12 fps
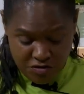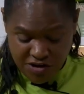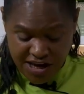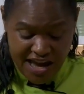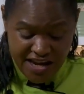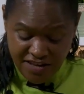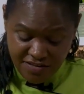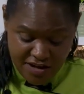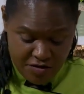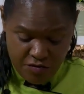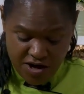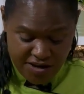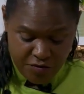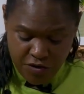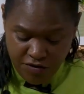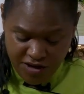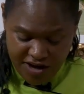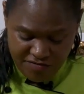cook anything well, it
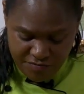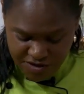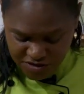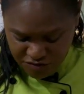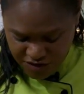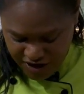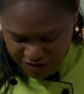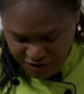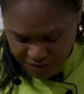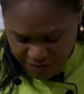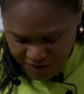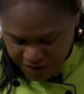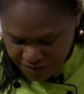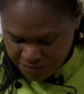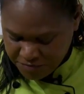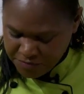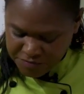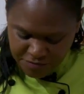won't have much flavor,
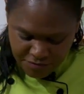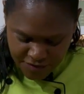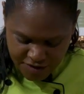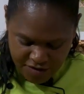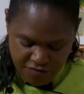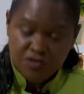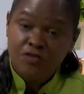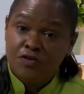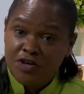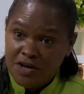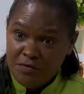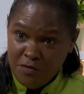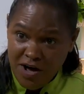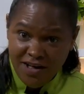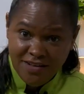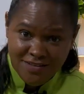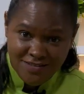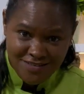but if you cook
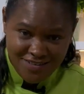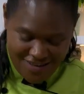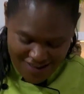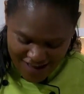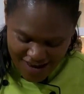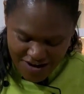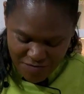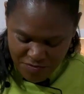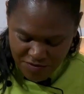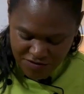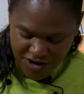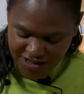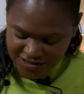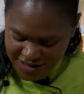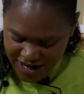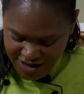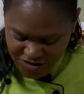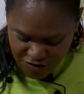it and improvise and
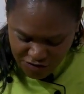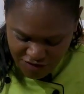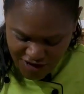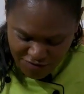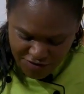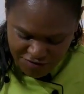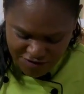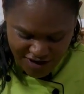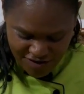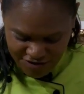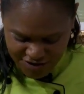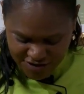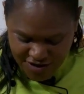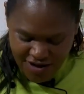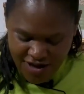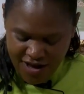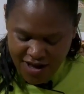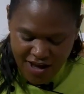add your favorite flavors,
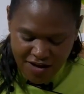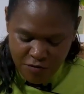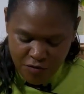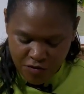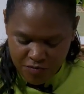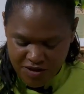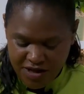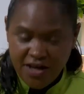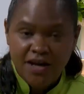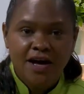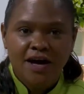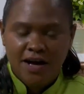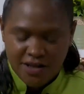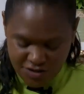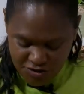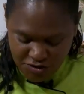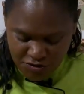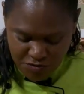it will be
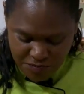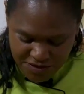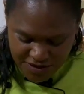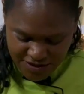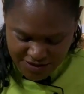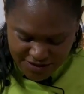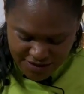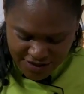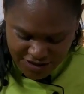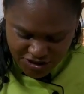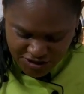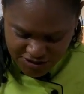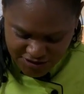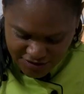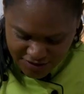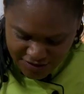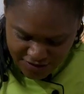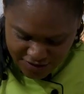super delicious.
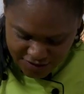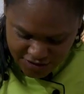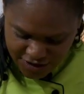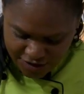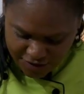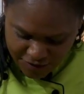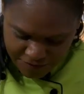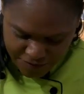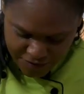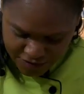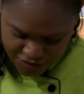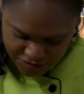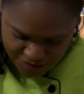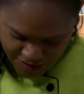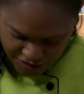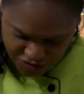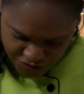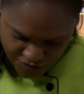So just
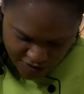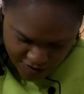make sure